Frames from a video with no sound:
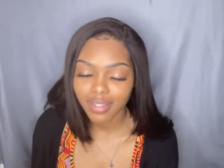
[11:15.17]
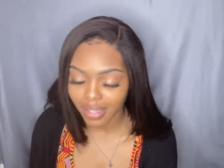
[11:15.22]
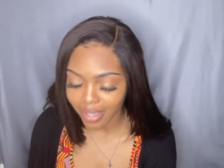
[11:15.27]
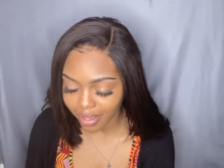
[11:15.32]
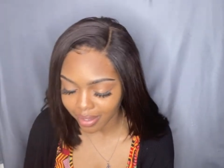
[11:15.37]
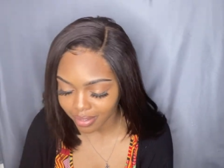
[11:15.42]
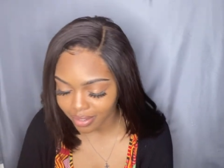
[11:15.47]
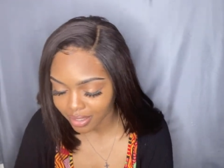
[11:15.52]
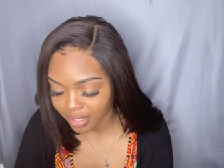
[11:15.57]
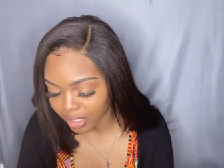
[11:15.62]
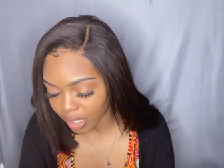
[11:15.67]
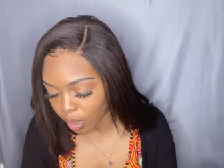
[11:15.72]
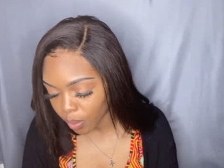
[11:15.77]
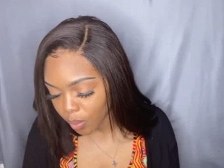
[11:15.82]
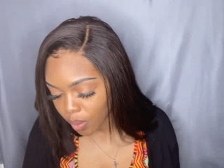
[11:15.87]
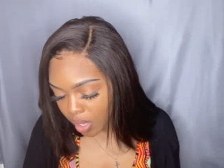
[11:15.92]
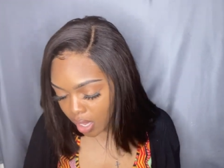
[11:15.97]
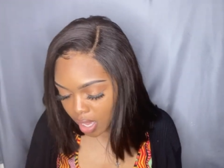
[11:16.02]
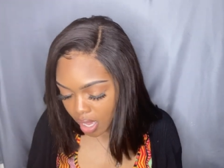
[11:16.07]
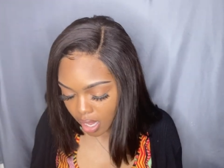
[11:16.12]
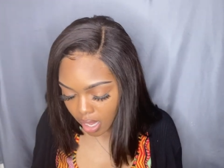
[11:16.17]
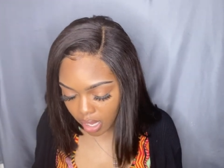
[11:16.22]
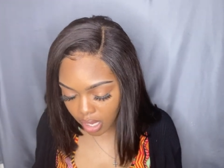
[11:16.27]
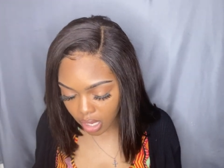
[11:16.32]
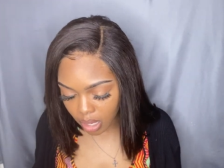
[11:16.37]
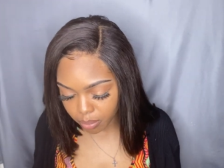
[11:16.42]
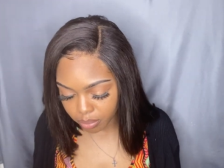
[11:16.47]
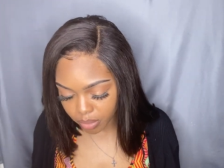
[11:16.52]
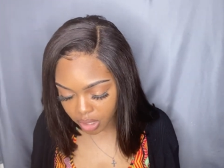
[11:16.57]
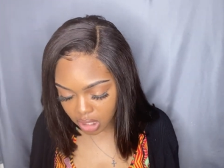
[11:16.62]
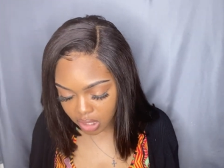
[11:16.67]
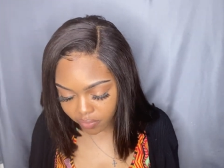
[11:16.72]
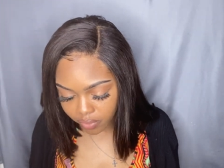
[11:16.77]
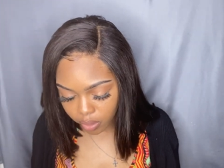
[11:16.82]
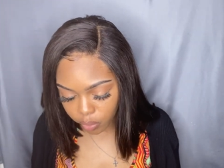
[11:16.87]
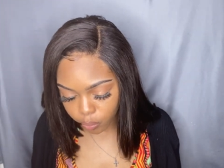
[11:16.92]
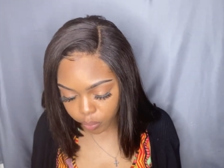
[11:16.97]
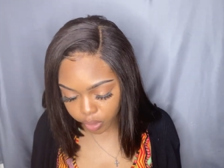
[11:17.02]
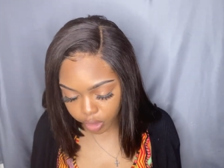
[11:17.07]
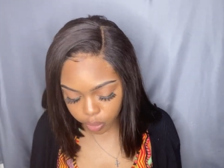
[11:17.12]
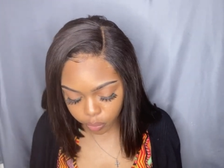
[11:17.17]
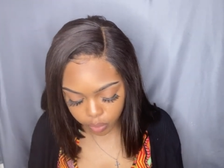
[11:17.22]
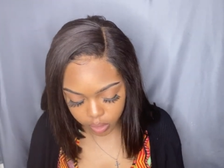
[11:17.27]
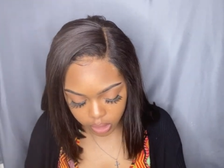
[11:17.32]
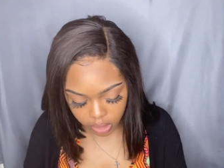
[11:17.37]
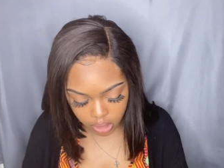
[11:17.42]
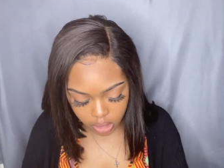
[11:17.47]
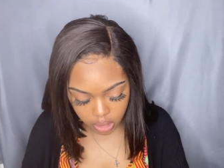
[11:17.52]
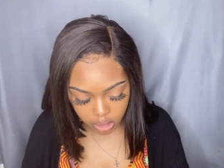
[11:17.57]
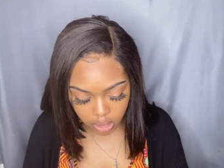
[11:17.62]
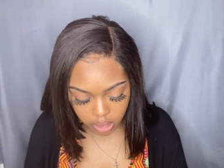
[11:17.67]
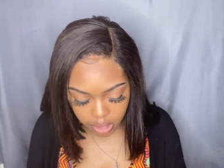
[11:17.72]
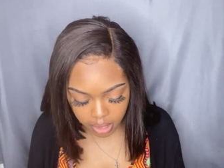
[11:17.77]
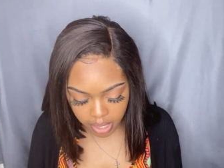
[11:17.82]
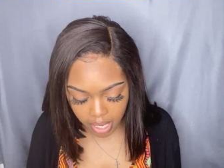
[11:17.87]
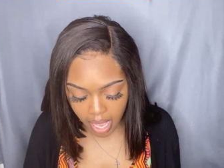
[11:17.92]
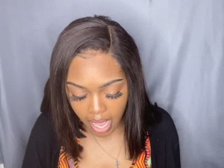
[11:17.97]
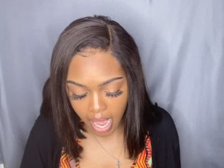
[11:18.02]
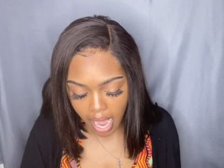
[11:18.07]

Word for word: yeah so um these fit really really good